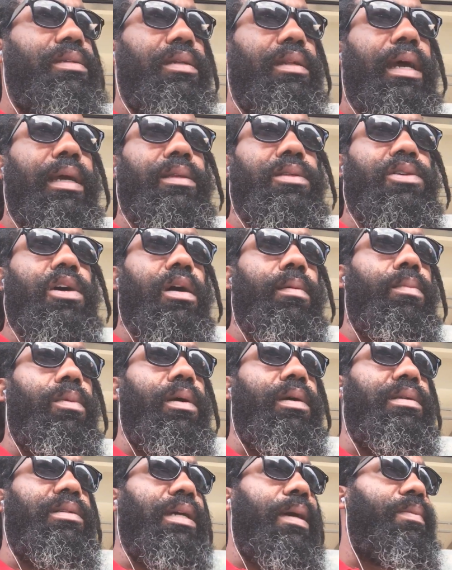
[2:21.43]
tonight to talk
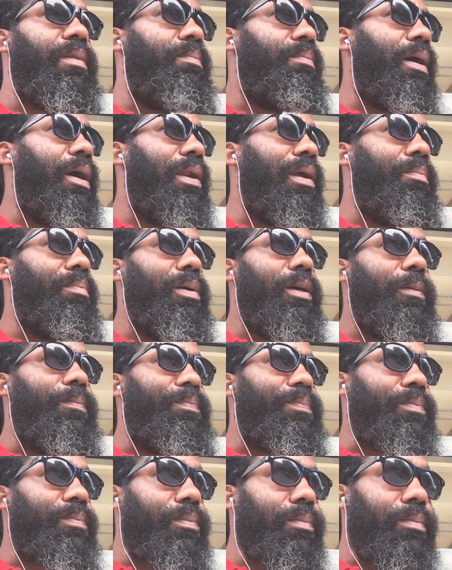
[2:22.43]
more in depth about it.
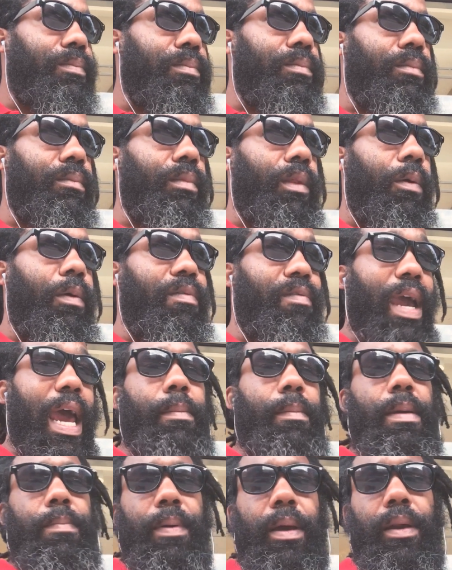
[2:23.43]
But we've got
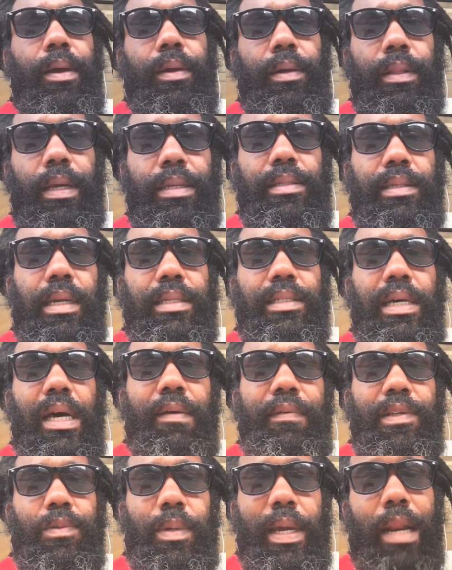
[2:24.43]
to be better. That's
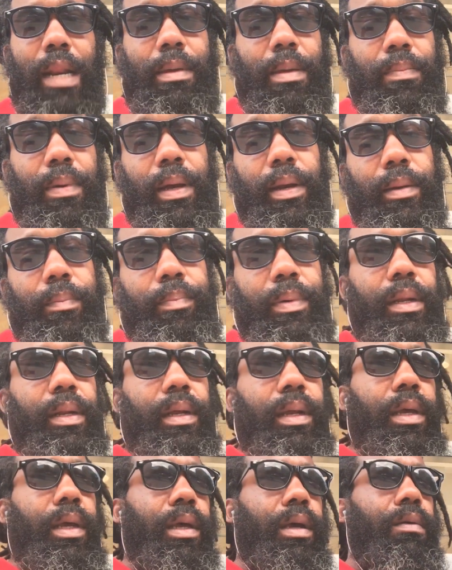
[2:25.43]
obvious. We've got to be better. But
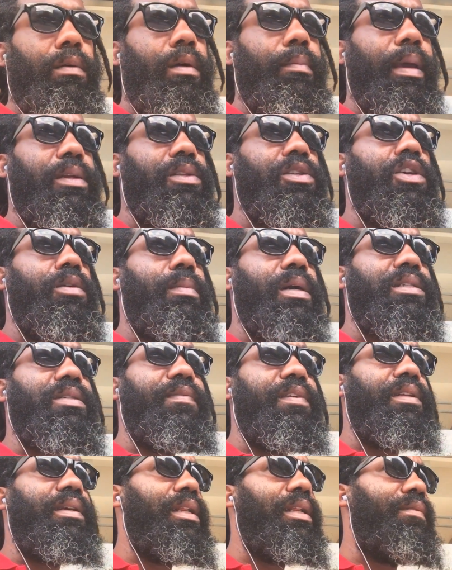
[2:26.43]
I make too much
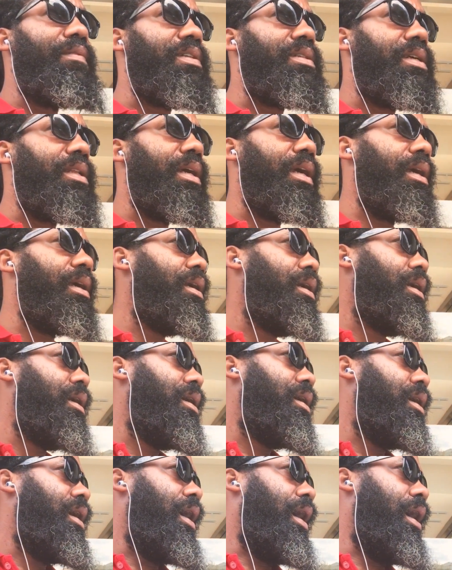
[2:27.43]
of a deal of it today
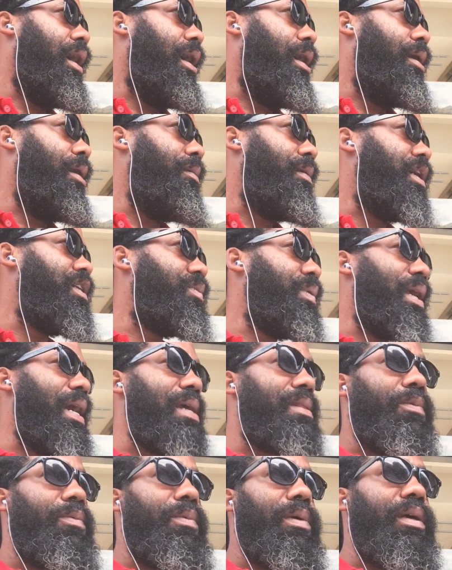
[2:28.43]
because we
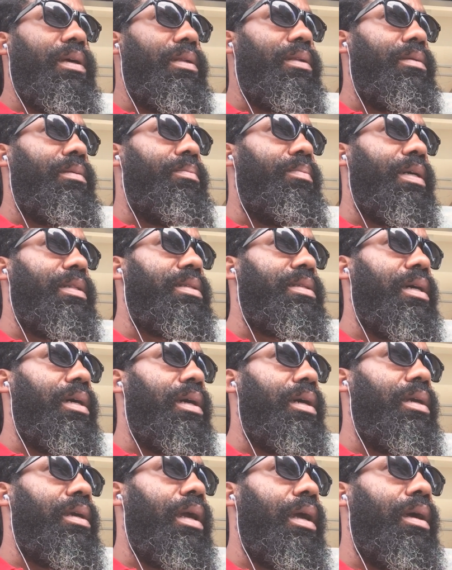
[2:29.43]
got the win.
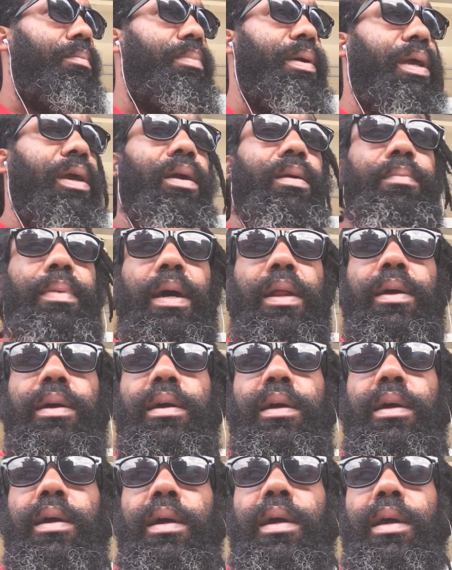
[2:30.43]
But bigger and better.
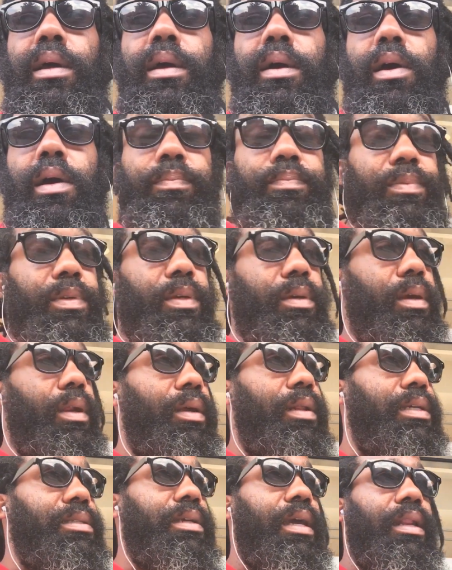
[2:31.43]
Or, you know,
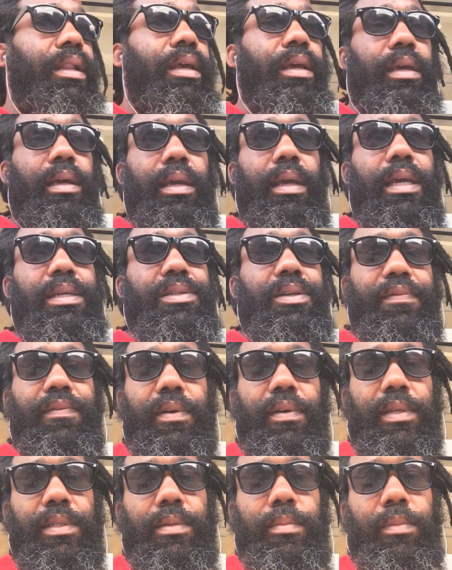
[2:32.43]
it doesn't get any easier
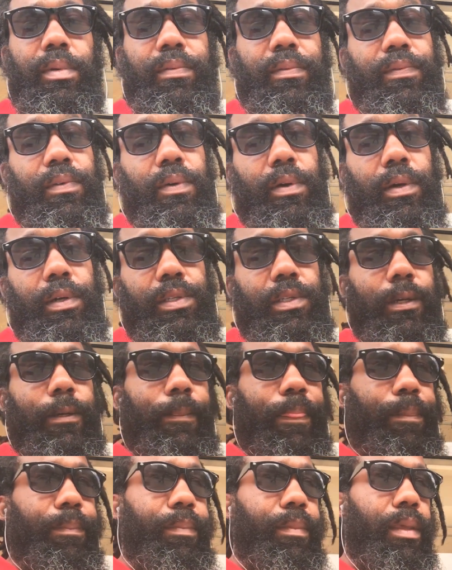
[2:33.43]
for us moving forward. So
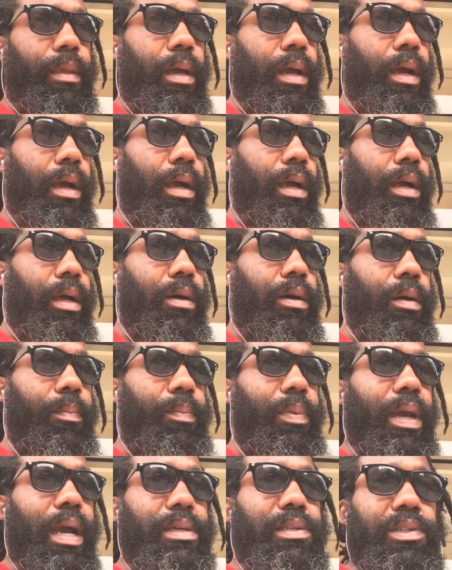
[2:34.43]

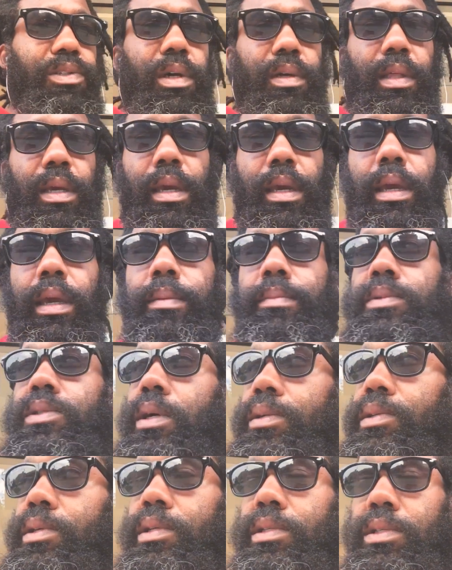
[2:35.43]
hope you guys enjoyed the game.
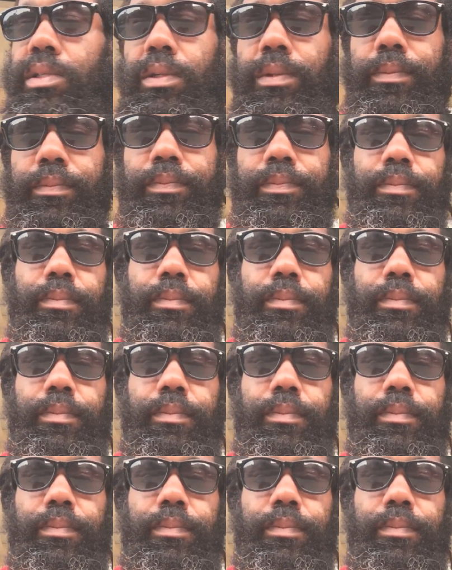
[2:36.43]
Talk to you soon.